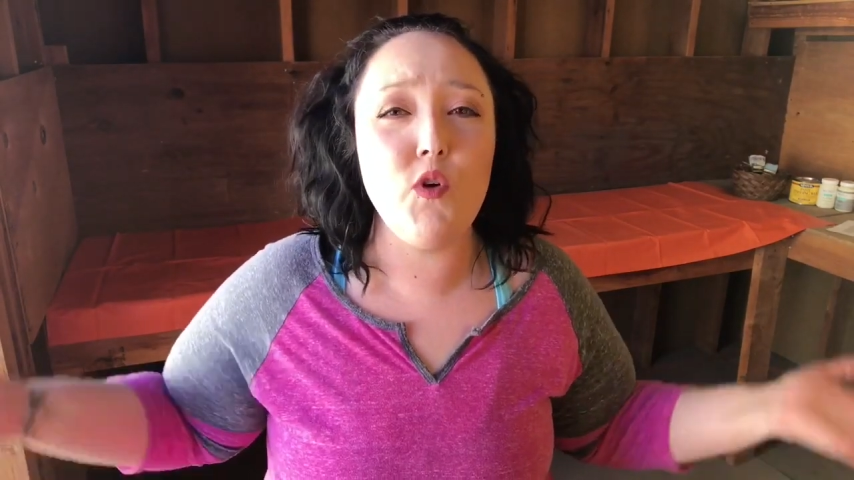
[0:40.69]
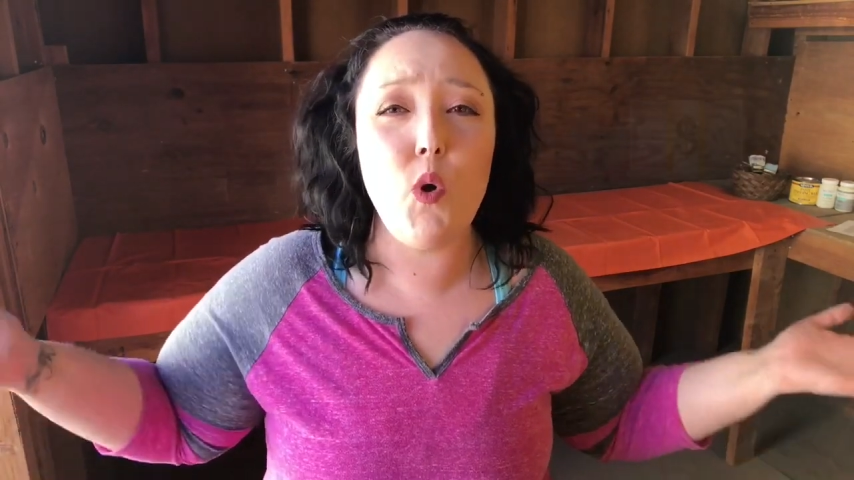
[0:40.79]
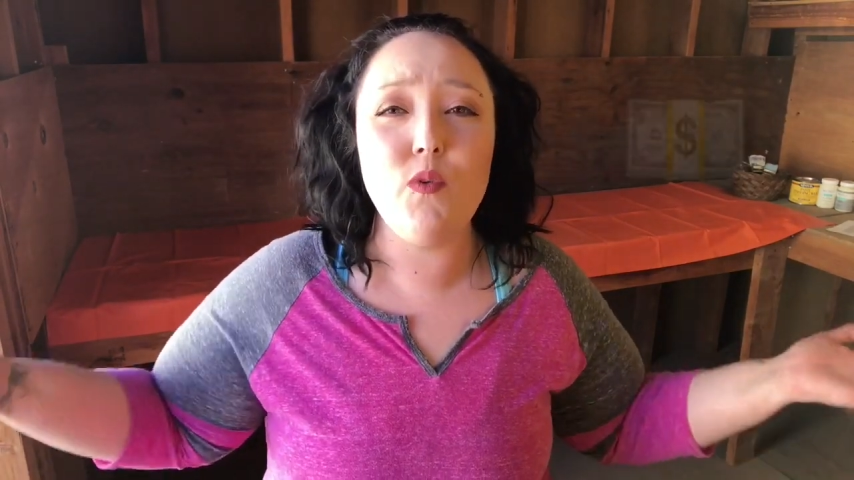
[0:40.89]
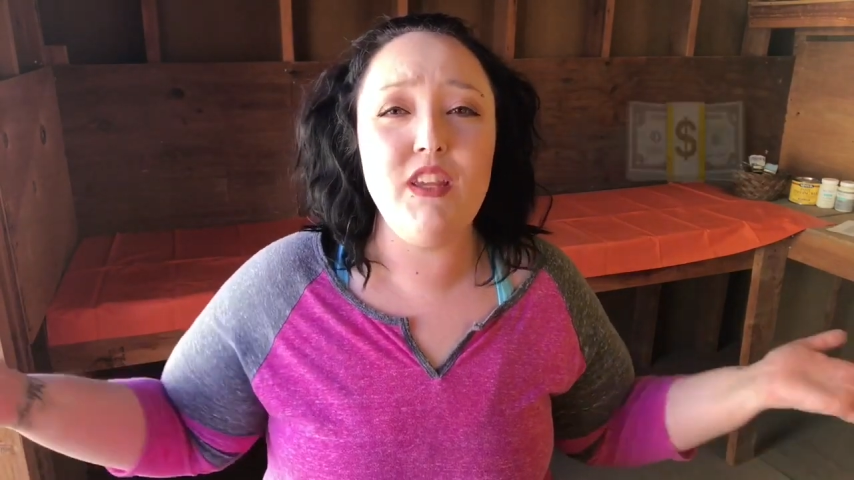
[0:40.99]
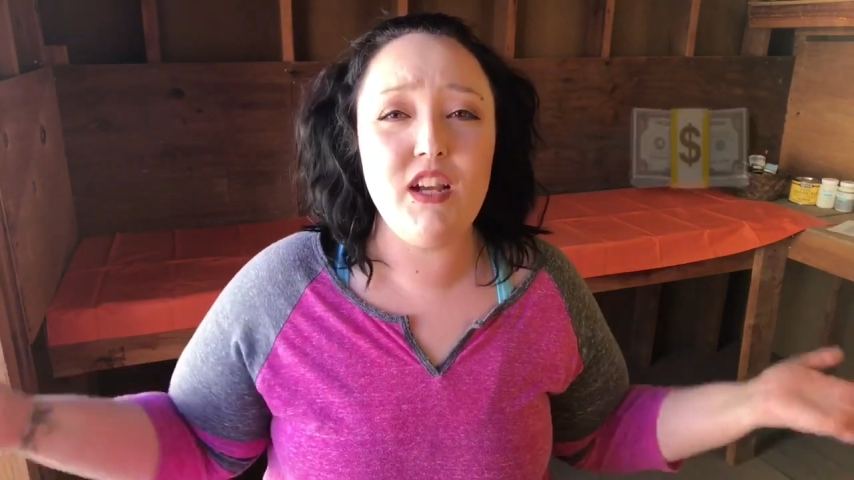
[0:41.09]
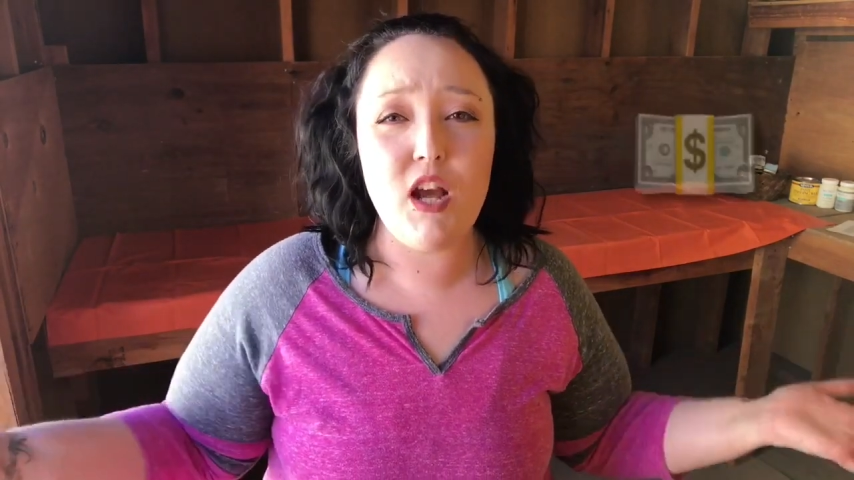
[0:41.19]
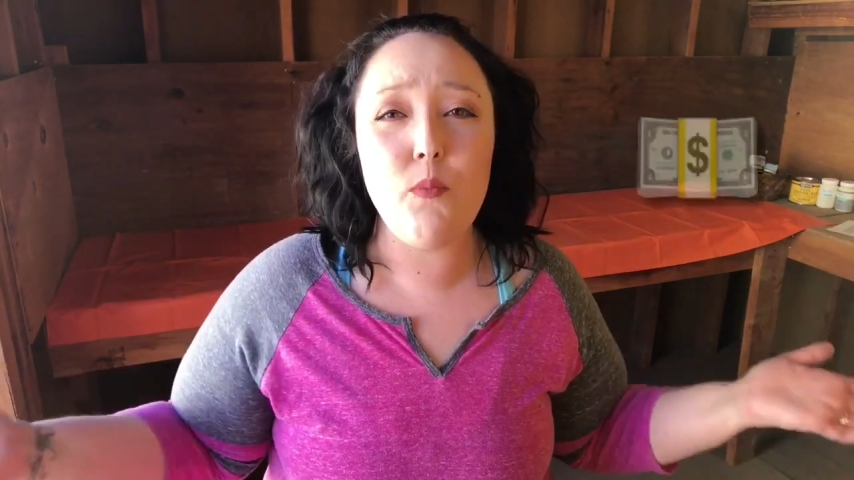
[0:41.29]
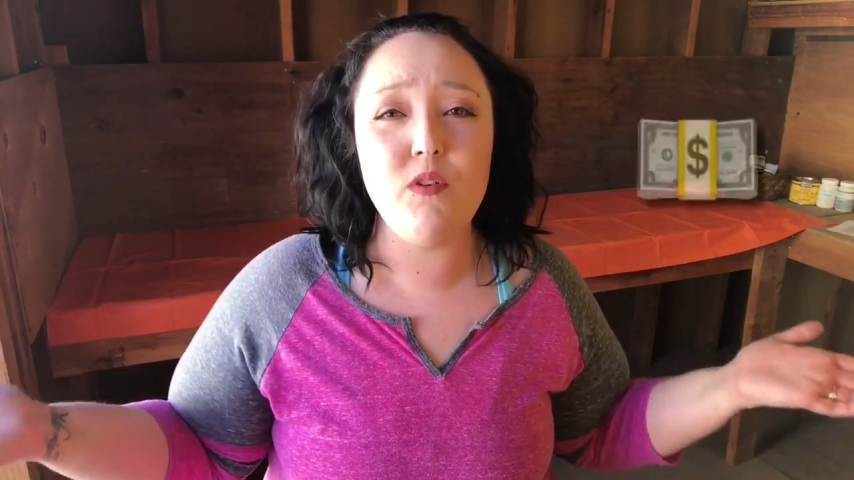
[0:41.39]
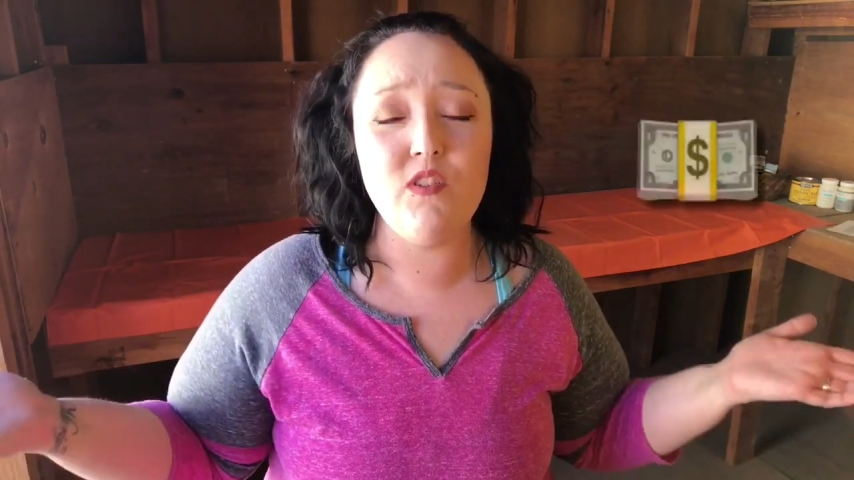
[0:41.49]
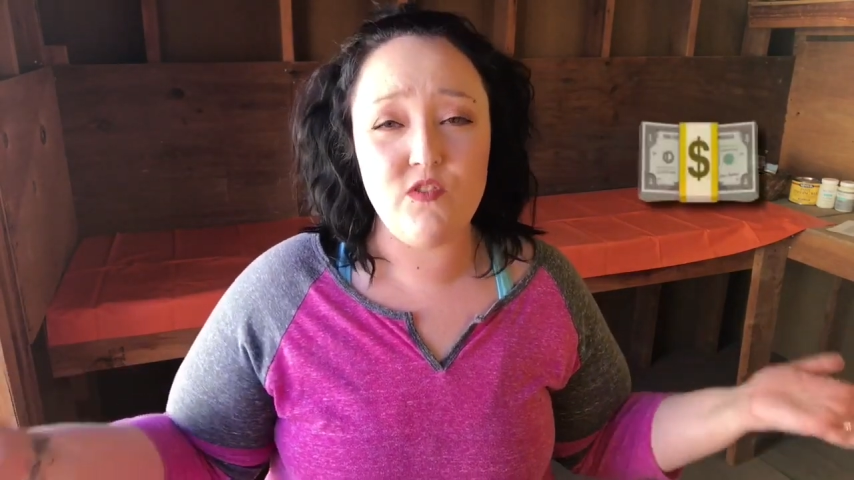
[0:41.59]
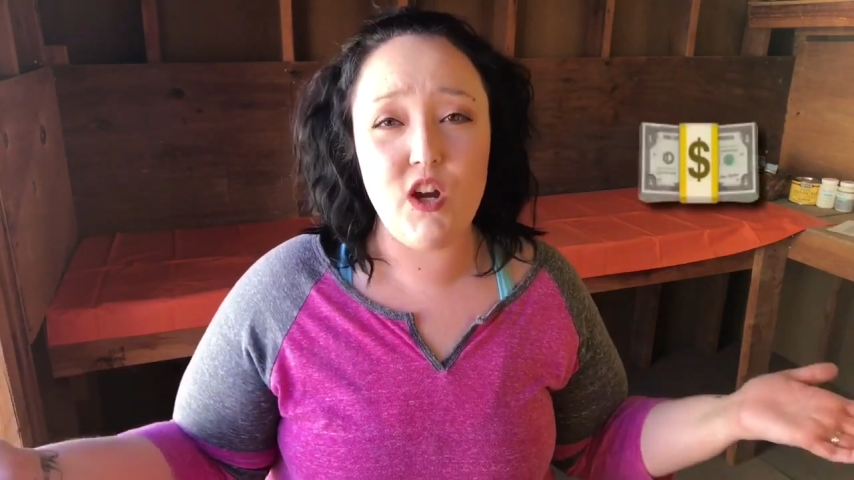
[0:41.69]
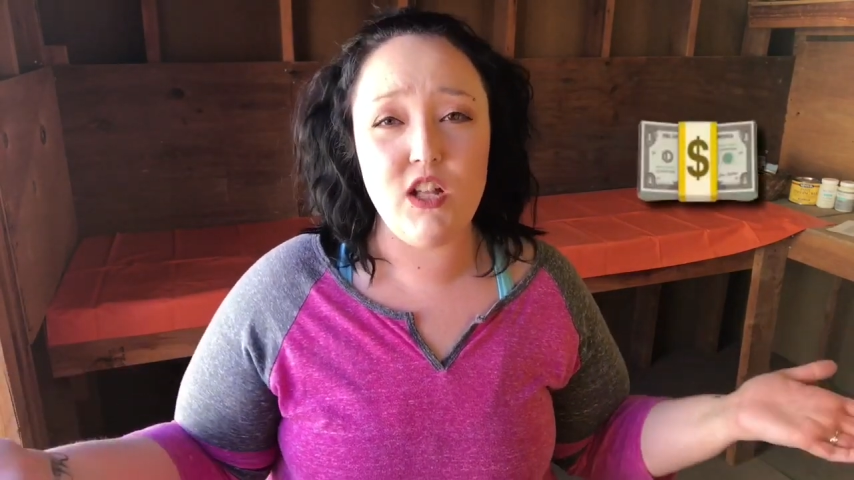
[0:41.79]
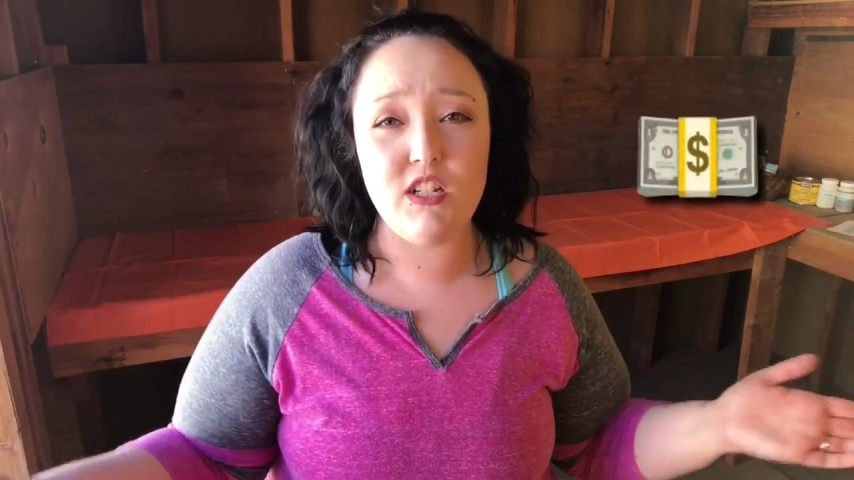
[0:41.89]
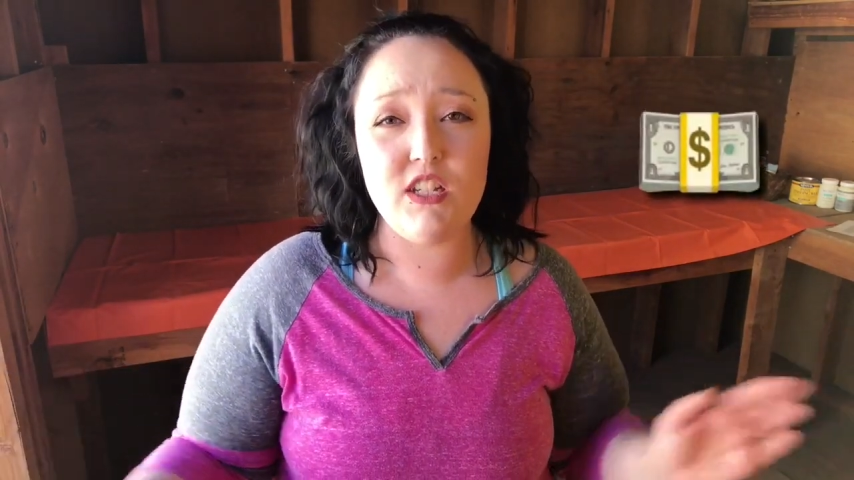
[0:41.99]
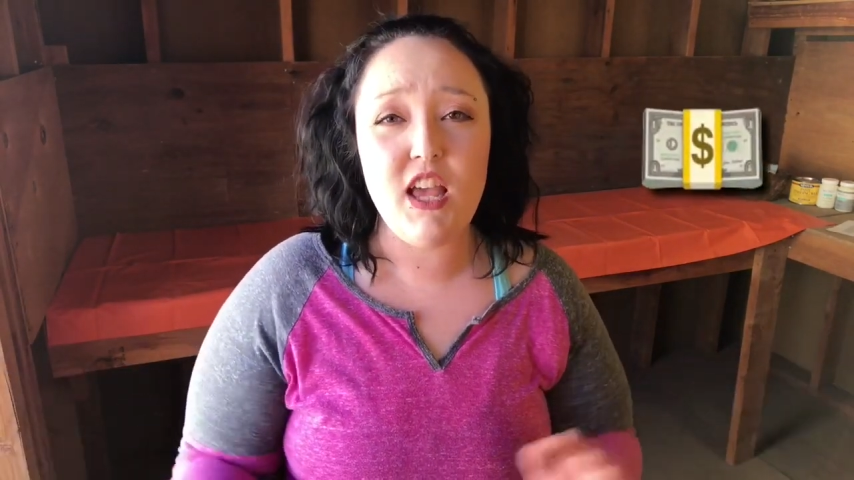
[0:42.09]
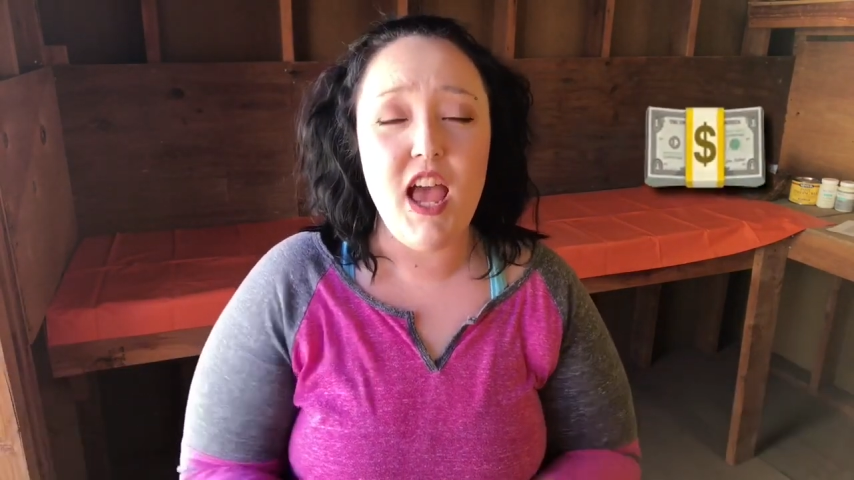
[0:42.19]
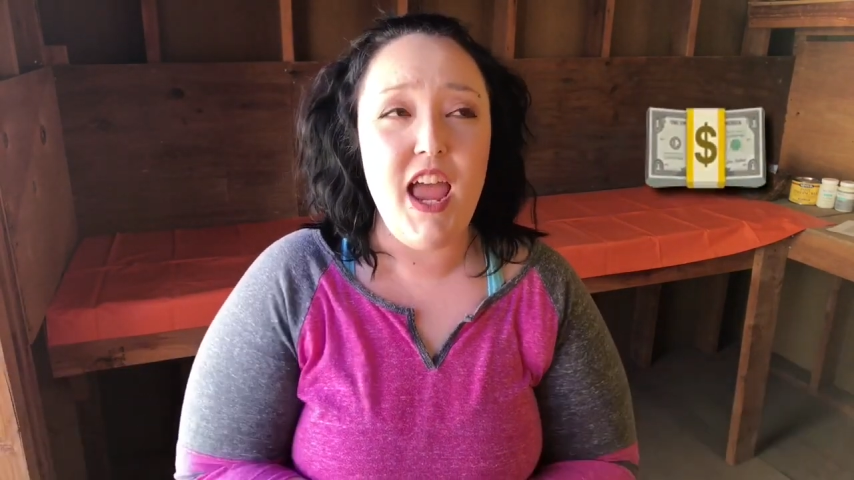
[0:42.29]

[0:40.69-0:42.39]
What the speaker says: for only a couple of dollars,